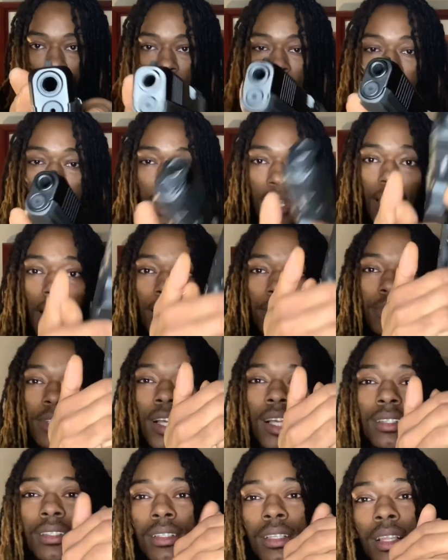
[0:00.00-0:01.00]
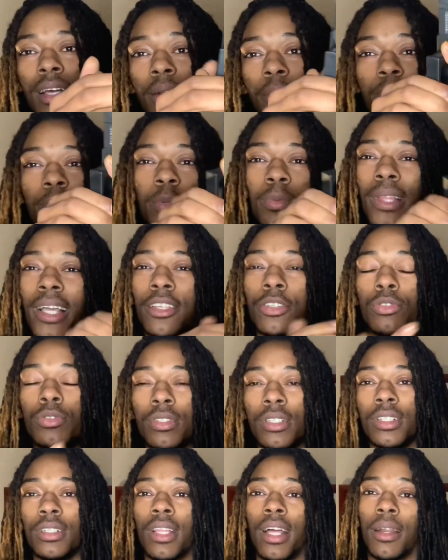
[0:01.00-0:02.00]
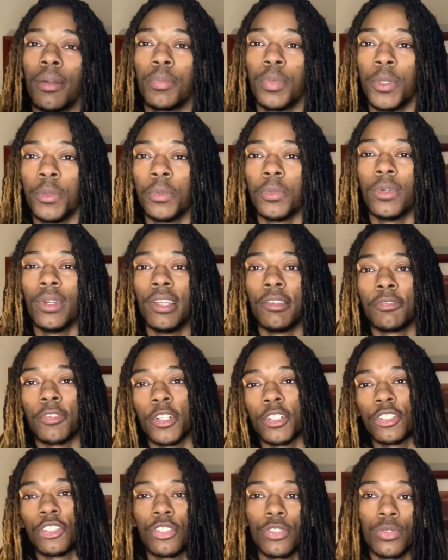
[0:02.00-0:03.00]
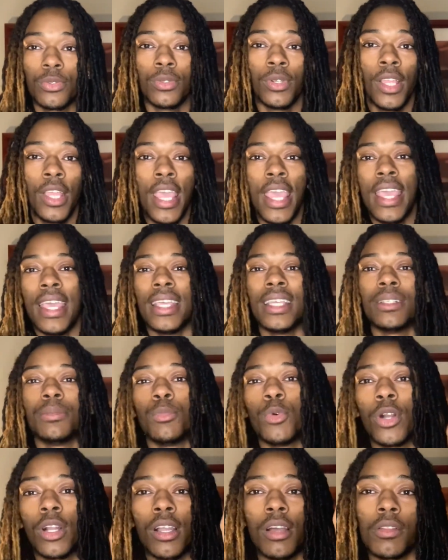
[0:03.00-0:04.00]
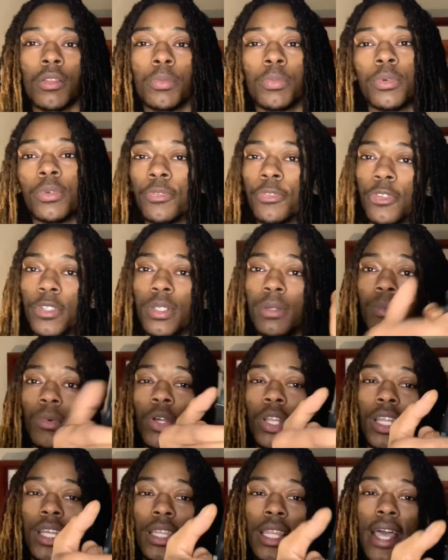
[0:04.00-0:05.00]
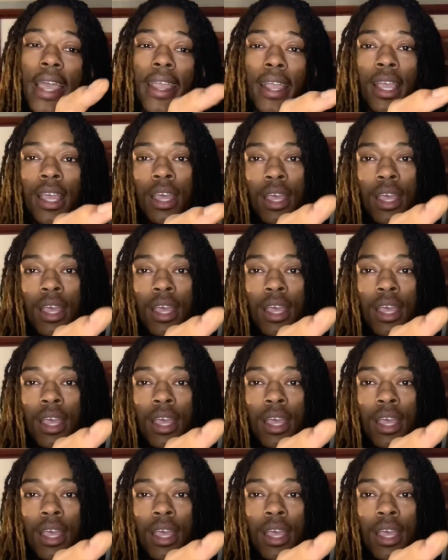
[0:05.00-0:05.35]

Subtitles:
And then I see a lot of people, like usually a lot of people when they first shoot, it's more comfortable for them. Or they'll like